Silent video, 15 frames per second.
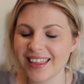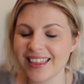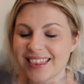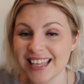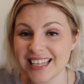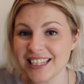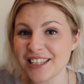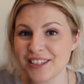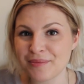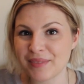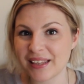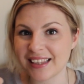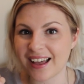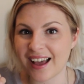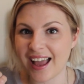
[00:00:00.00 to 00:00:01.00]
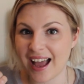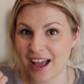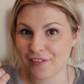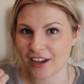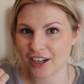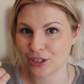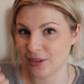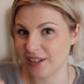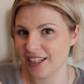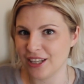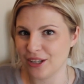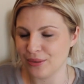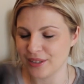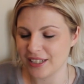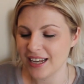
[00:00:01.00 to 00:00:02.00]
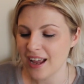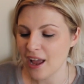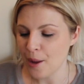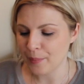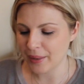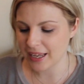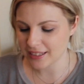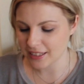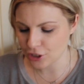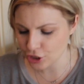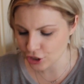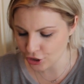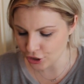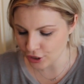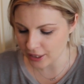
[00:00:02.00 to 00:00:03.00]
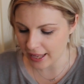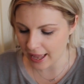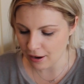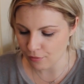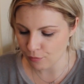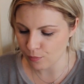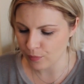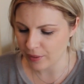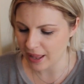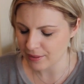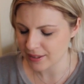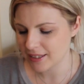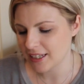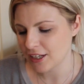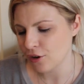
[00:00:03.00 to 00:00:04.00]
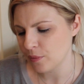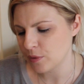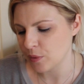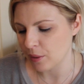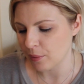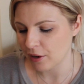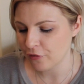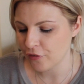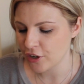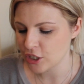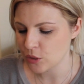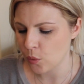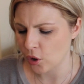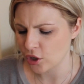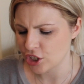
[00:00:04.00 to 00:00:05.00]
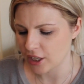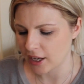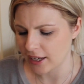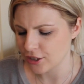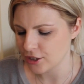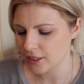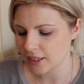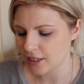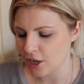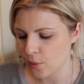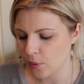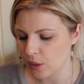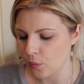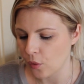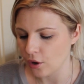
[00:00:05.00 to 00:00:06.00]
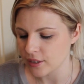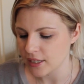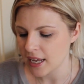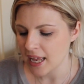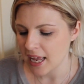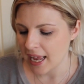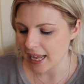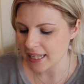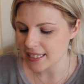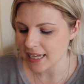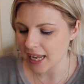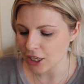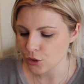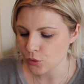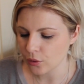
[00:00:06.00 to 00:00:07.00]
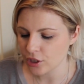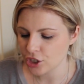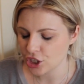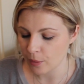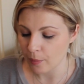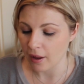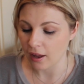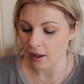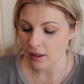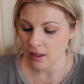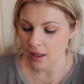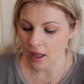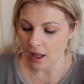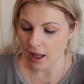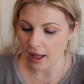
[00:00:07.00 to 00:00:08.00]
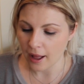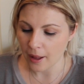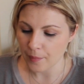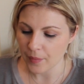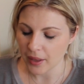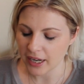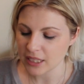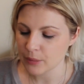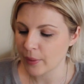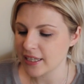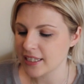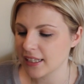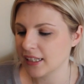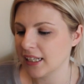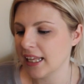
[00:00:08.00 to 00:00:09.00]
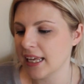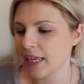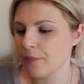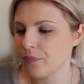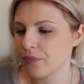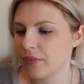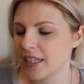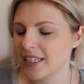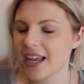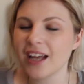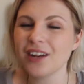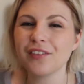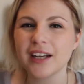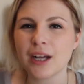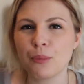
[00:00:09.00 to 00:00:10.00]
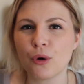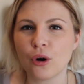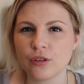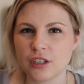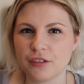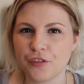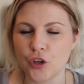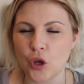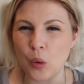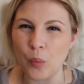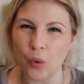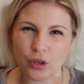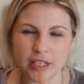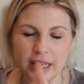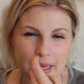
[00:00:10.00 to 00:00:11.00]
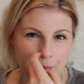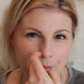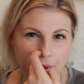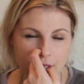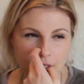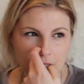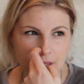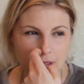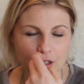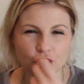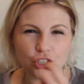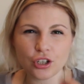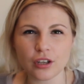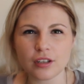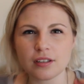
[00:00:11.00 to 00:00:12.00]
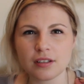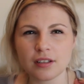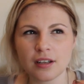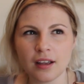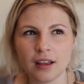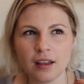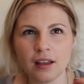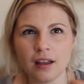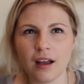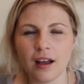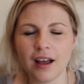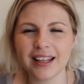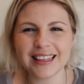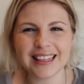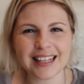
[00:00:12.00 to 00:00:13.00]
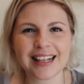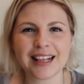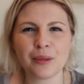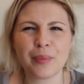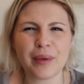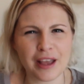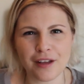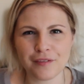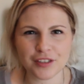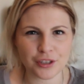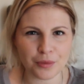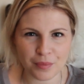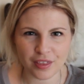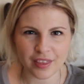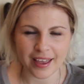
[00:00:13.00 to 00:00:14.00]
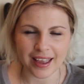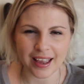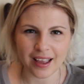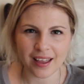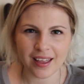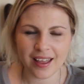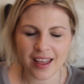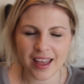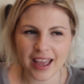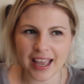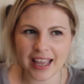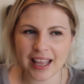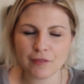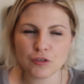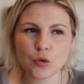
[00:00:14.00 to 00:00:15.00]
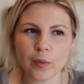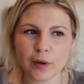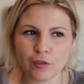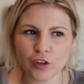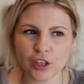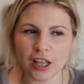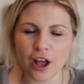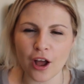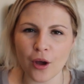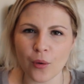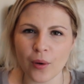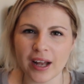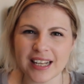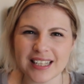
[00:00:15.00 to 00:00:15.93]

this is something that I have actually used because I just couldn't get to grips with it. When I first watched it, I just didn't know what it was. It's Natural Shimmer And it's basically, it's kind of like a bronzer for your body, but it's just a little bit of something. It gives you a bit of a glow, and